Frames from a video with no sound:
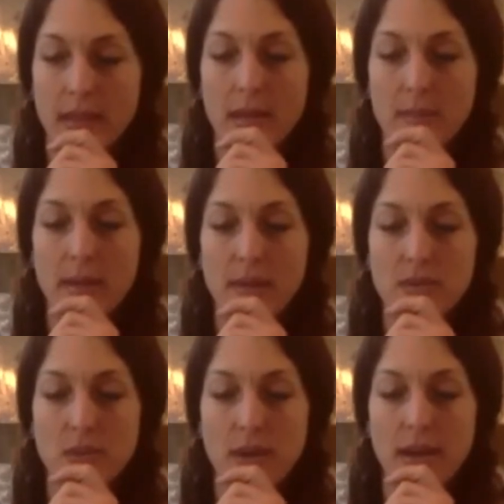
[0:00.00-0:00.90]
about
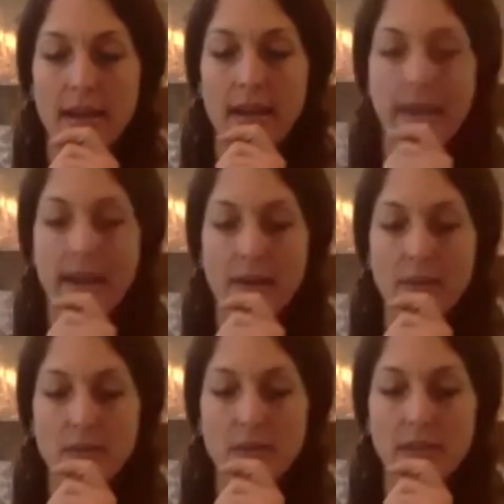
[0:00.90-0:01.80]
do I have,
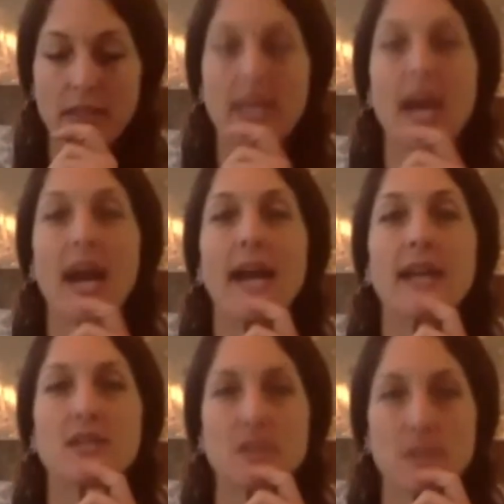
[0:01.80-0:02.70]
like, yeah, I
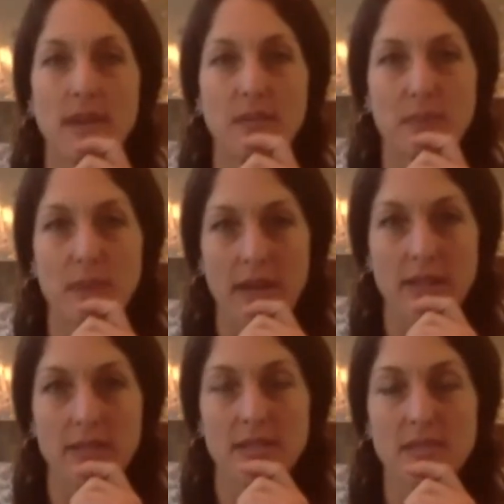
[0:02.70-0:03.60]
do have
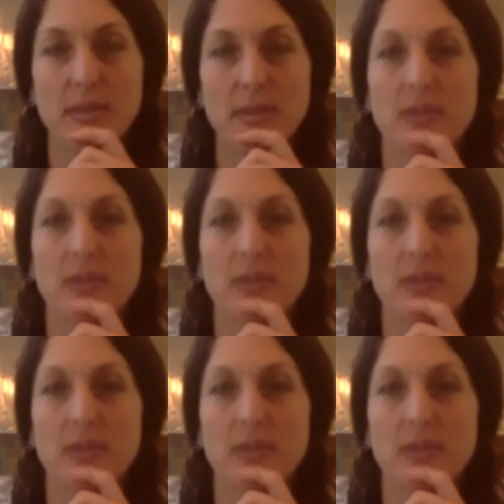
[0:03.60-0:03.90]
practices,